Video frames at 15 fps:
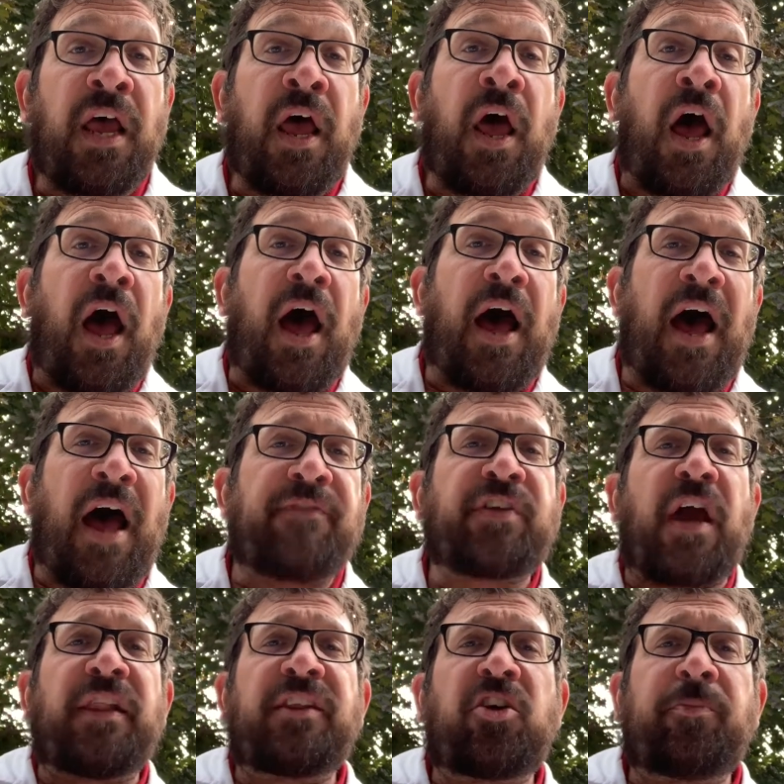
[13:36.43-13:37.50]
I've got a
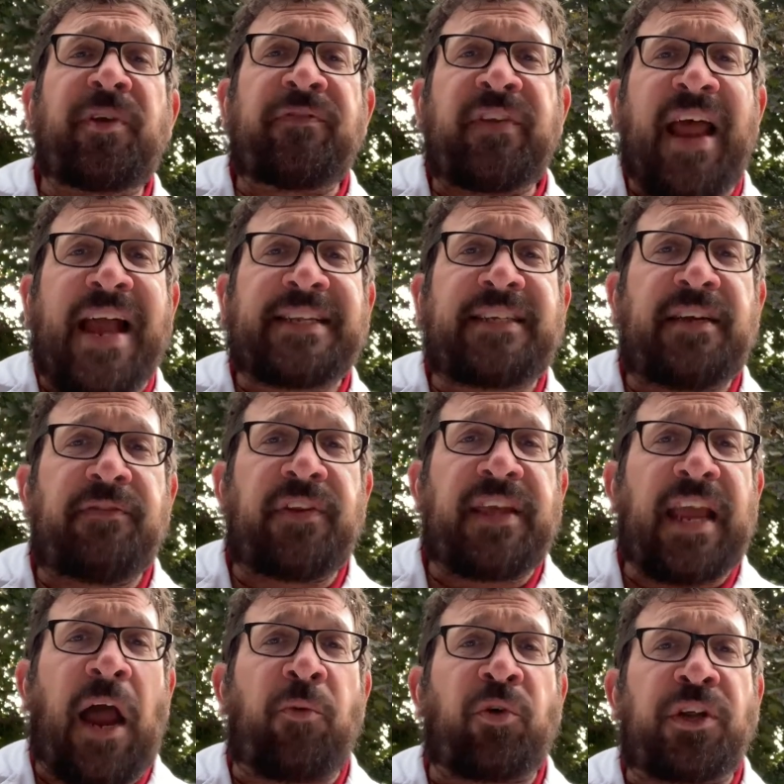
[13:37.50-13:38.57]
little bit of an activity
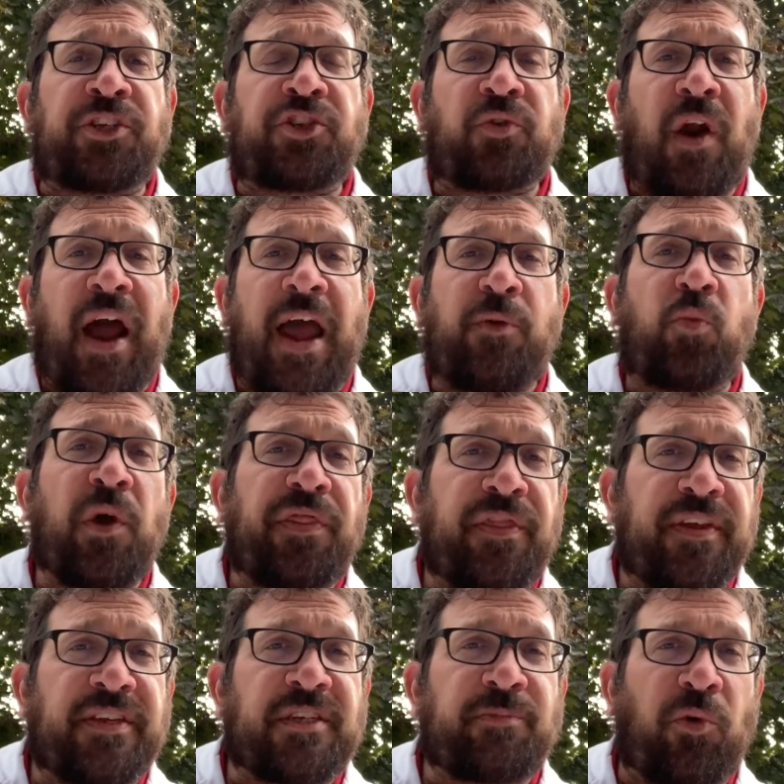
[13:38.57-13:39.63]
I want to try with
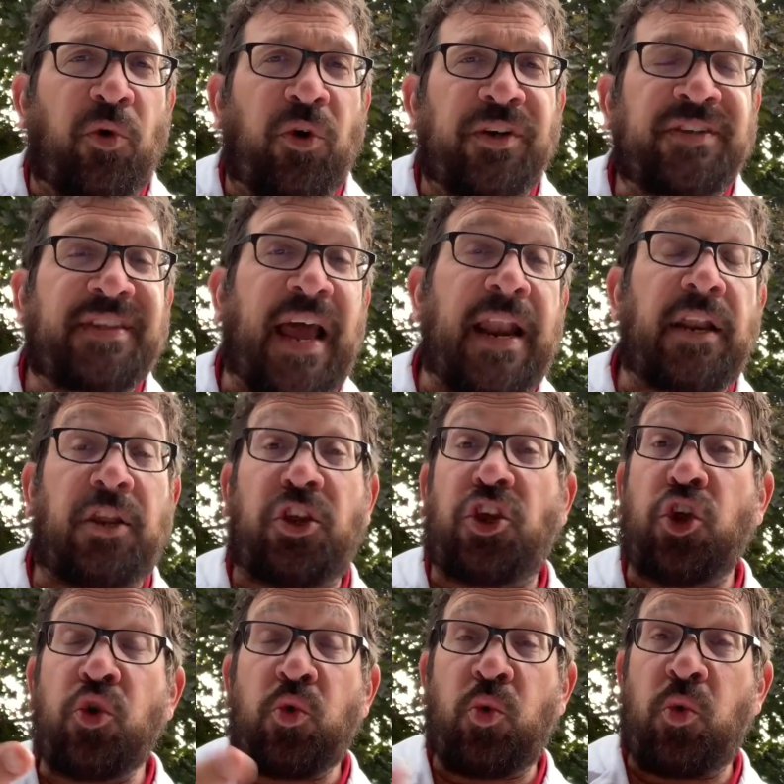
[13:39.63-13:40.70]
these spores that
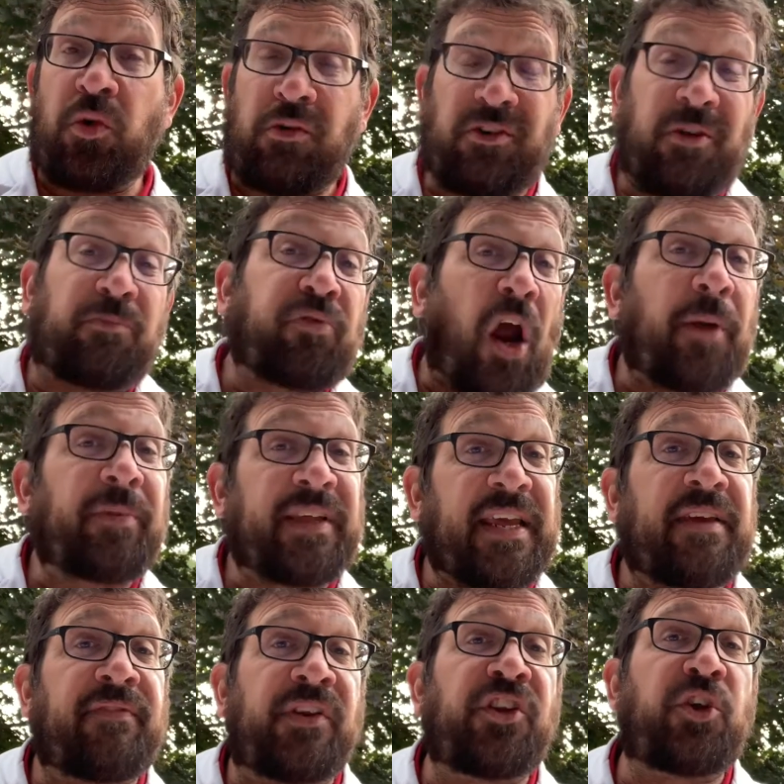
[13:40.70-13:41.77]
you could probably
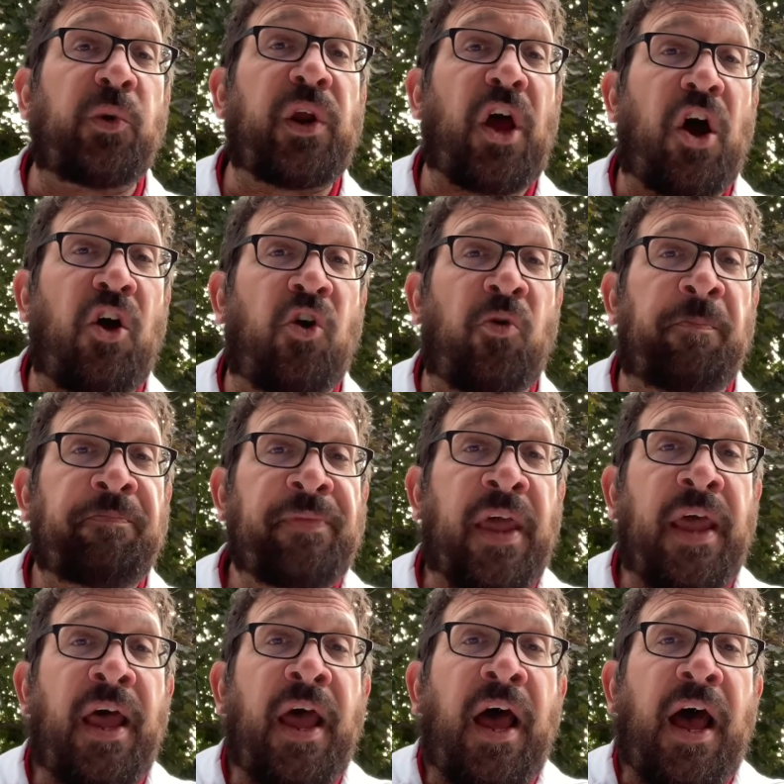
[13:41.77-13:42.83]
even do at home.
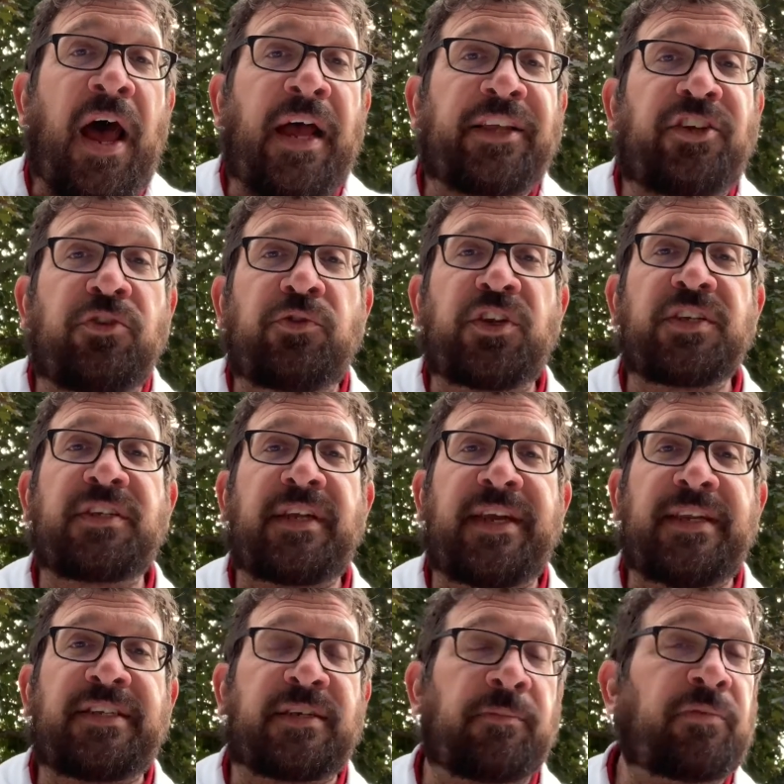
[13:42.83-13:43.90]
You just
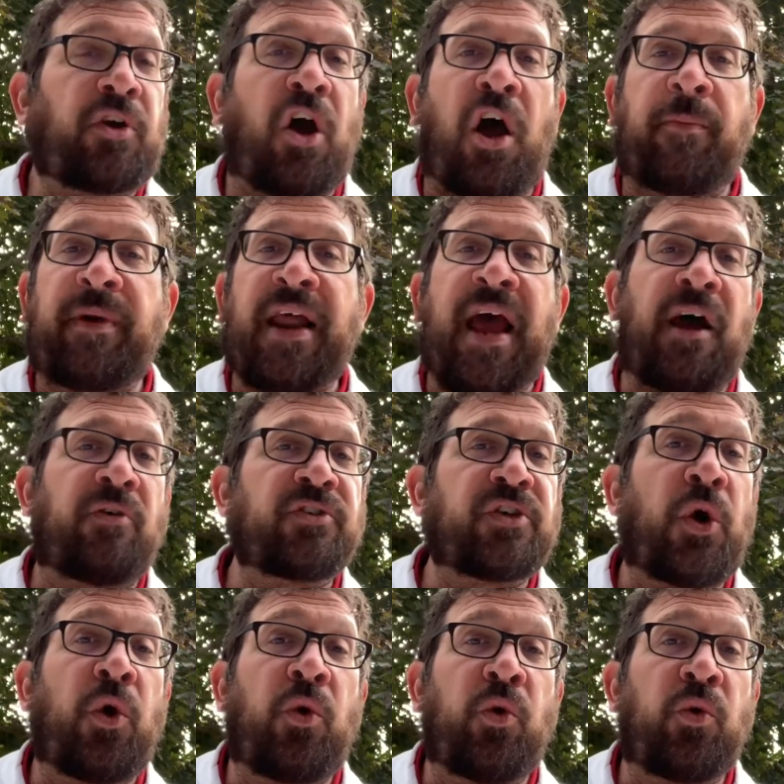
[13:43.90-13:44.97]
need some common
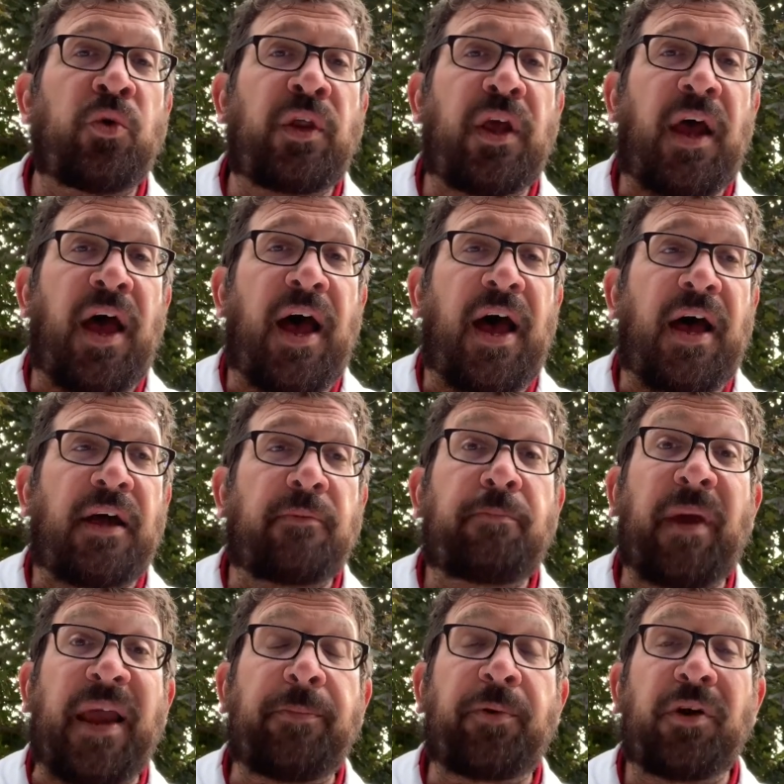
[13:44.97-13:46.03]
household
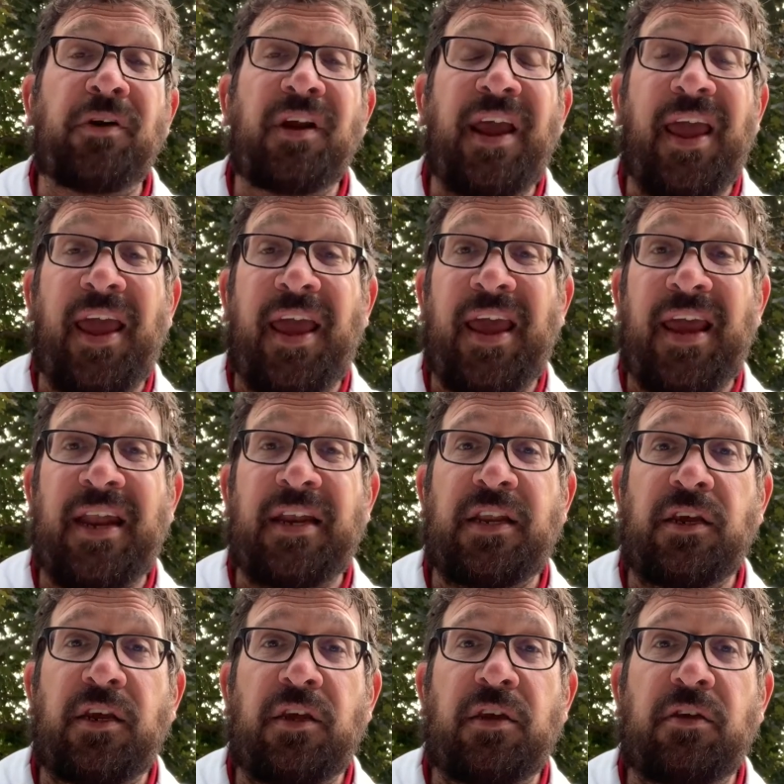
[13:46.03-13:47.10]
paper and
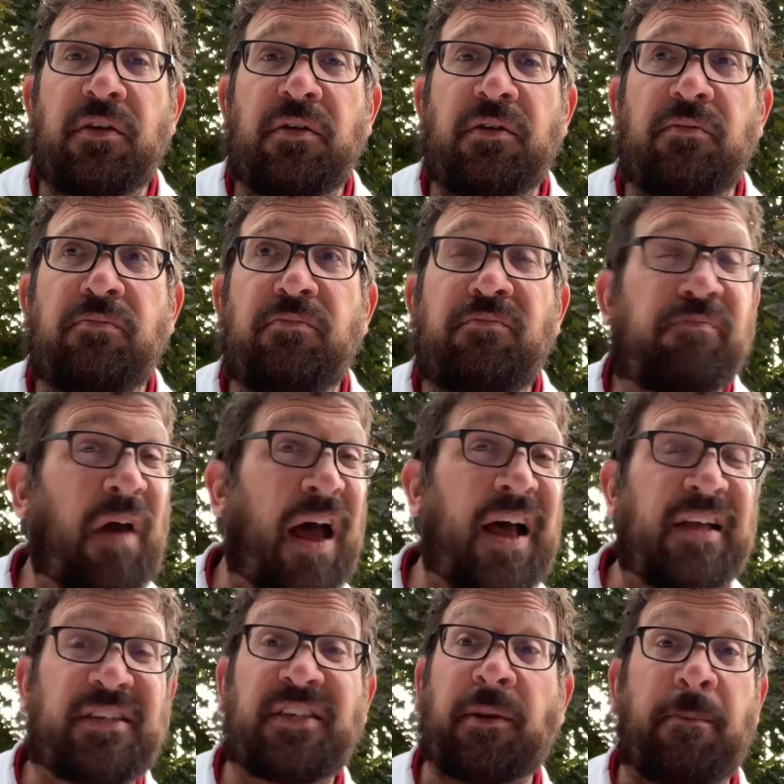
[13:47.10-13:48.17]

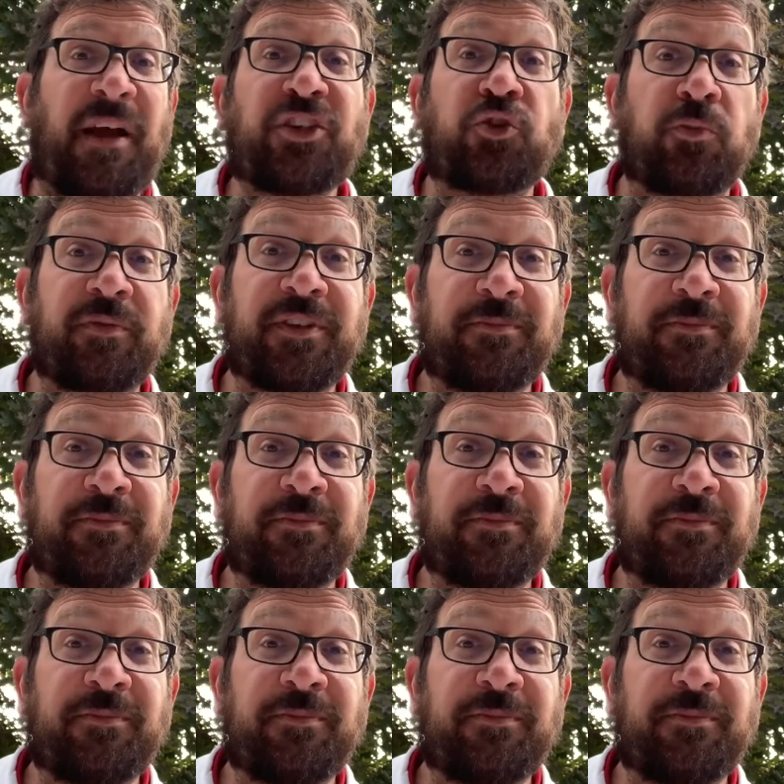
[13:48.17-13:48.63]
some mushrooms.